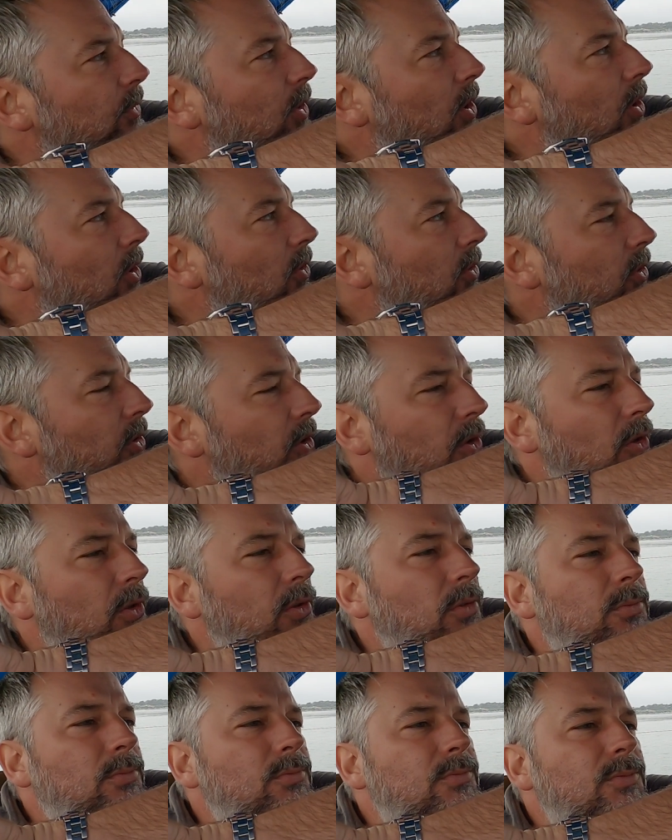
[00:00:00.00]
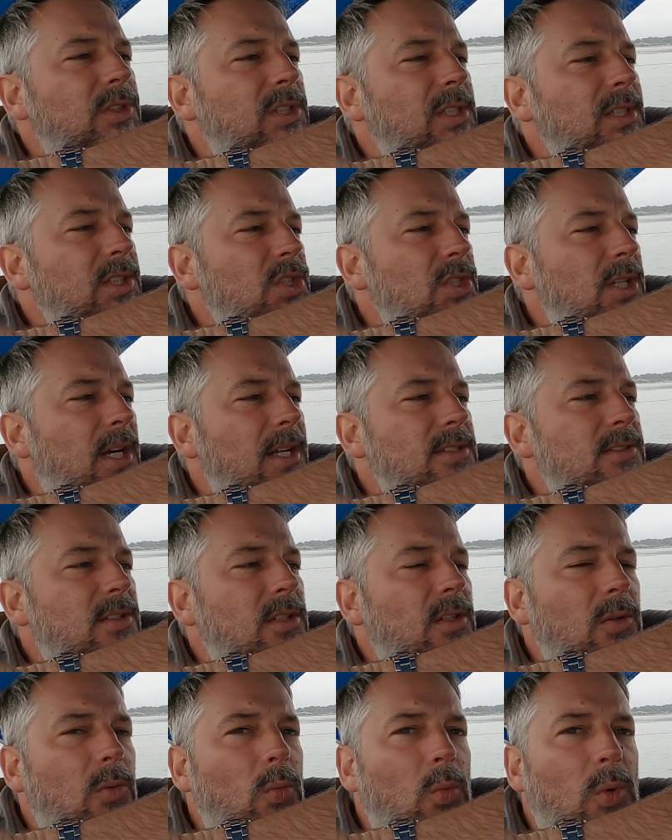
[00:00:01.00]
All in all, slingshots
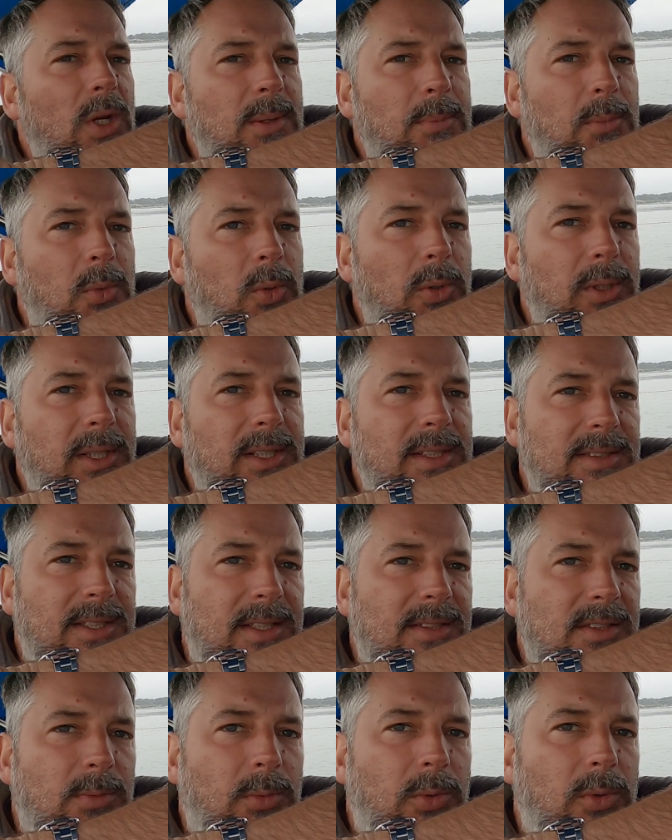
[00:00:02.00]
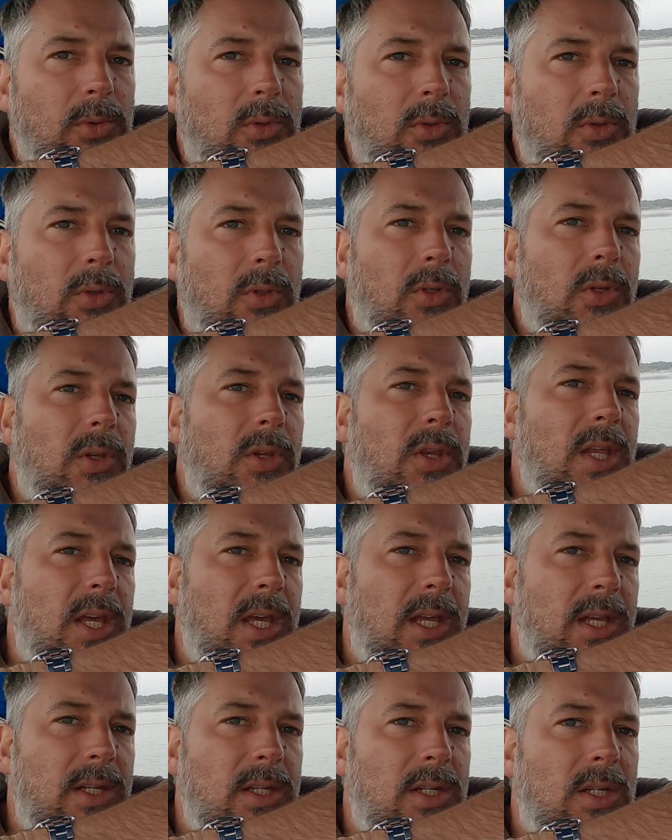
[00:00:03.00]
are way more accessible
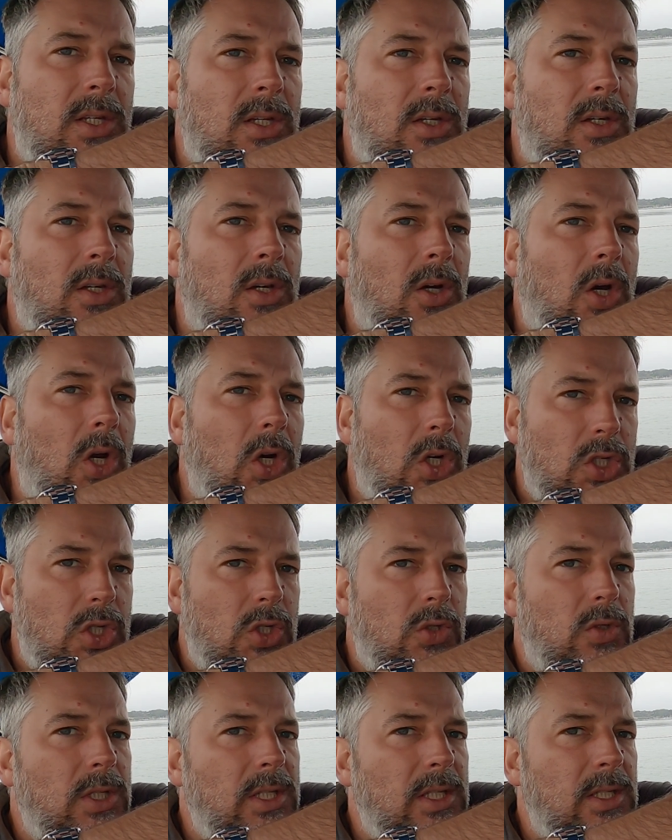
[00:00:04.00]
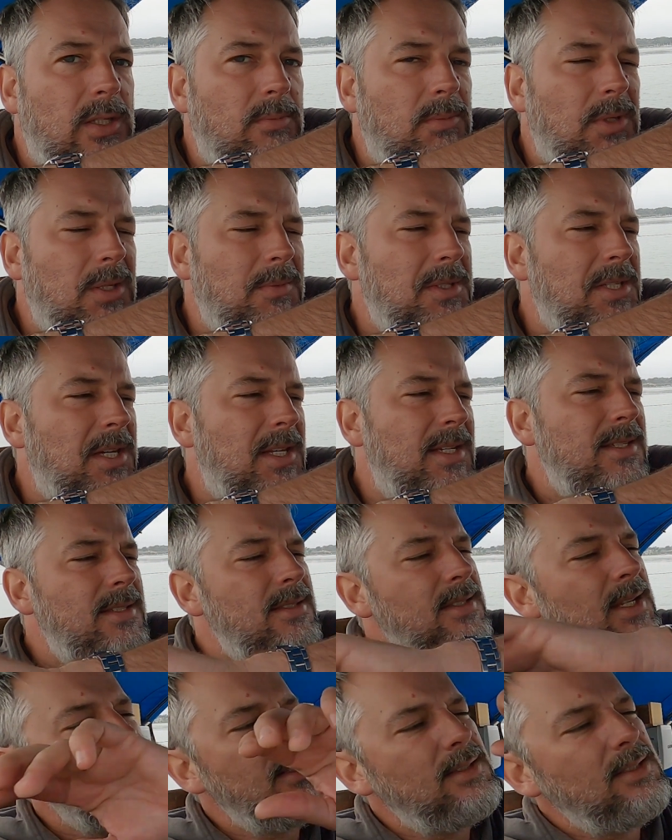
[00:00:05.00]
than archery. Maybe not as
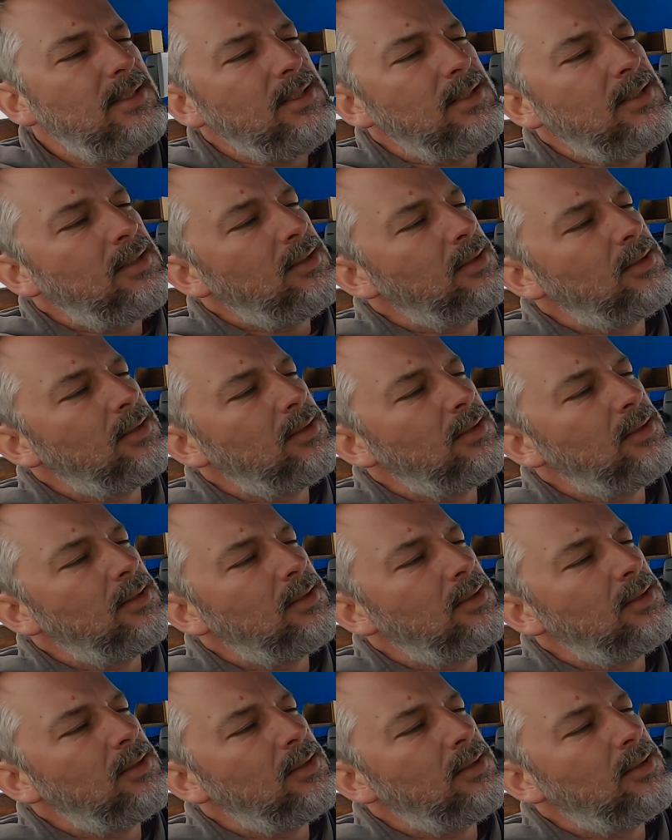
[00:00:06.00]
sexy,